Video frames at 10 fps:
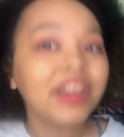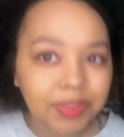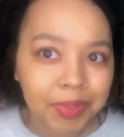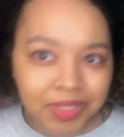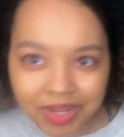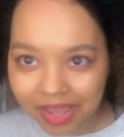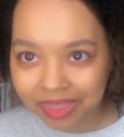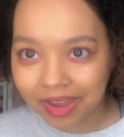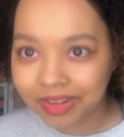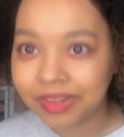person I
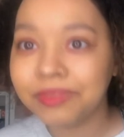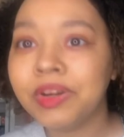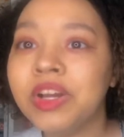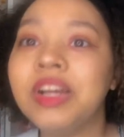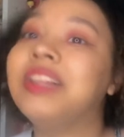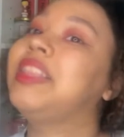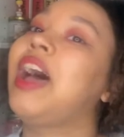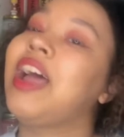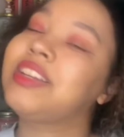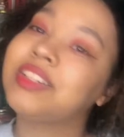thought of
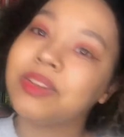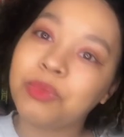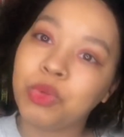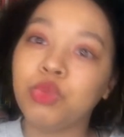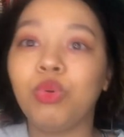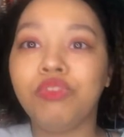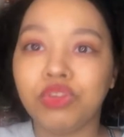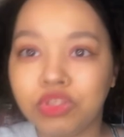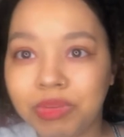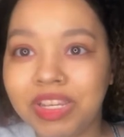that was
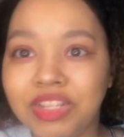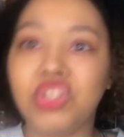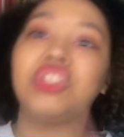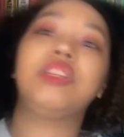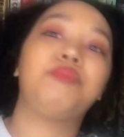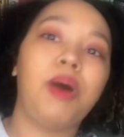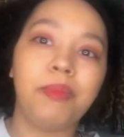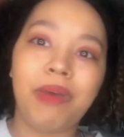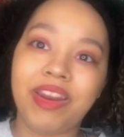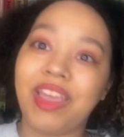revealed to be just as
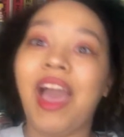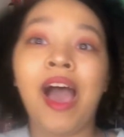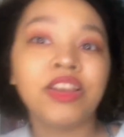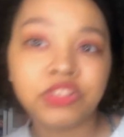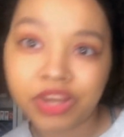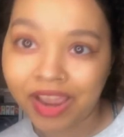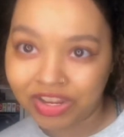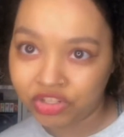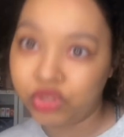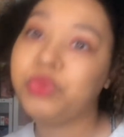problematic as Jay
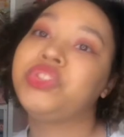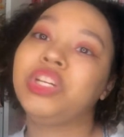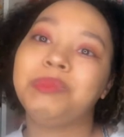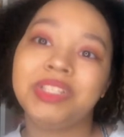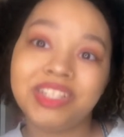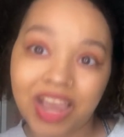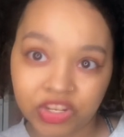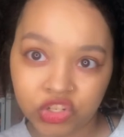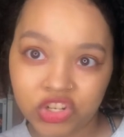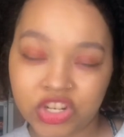Asher was James
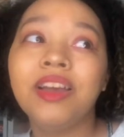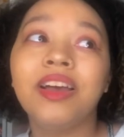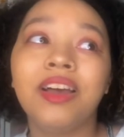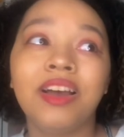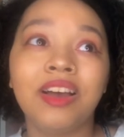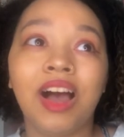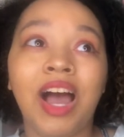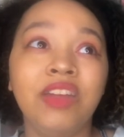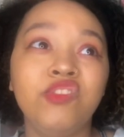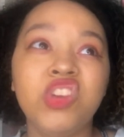Dashner.
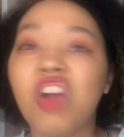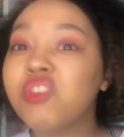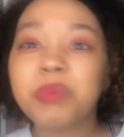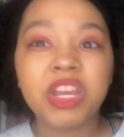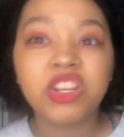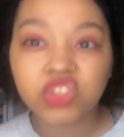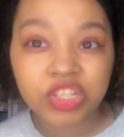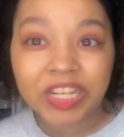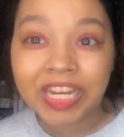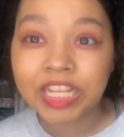I've never been
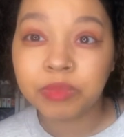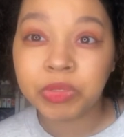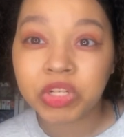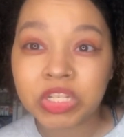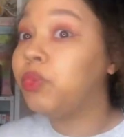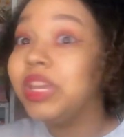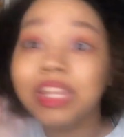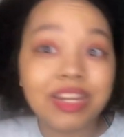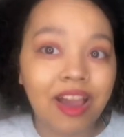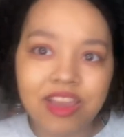interested in his books,
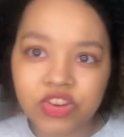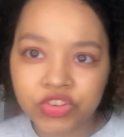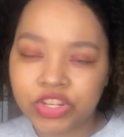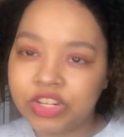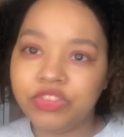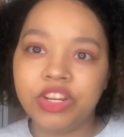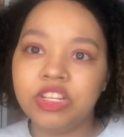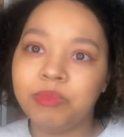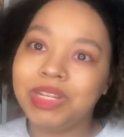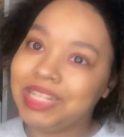really not interested to read
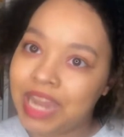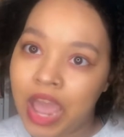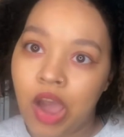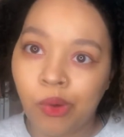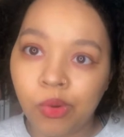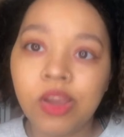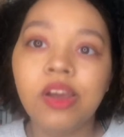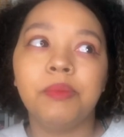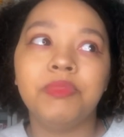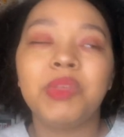his books now.
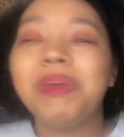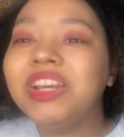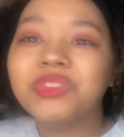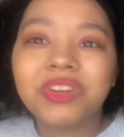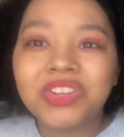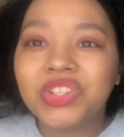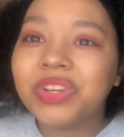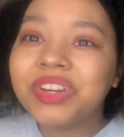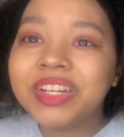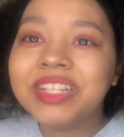The Maze Runner
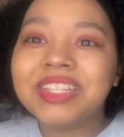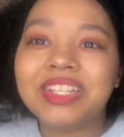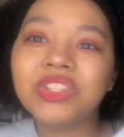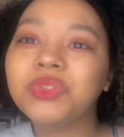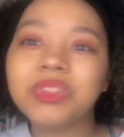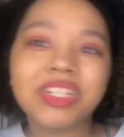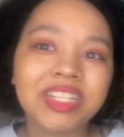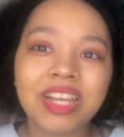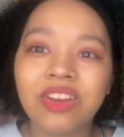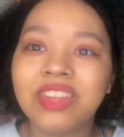series doesn't really
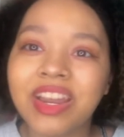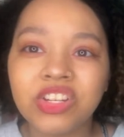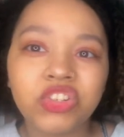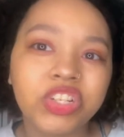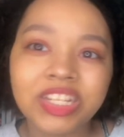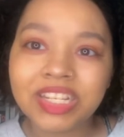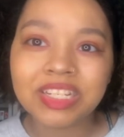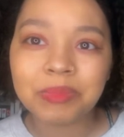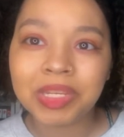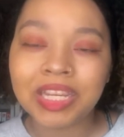sound that intriguing
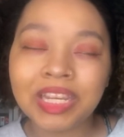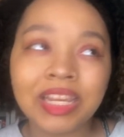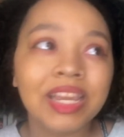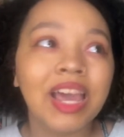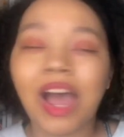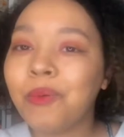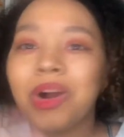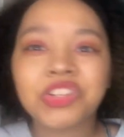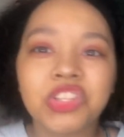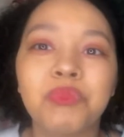to me. I
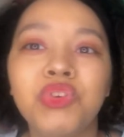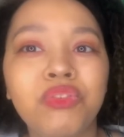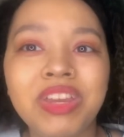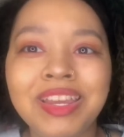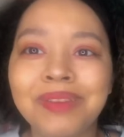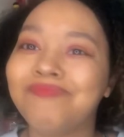watched the movie,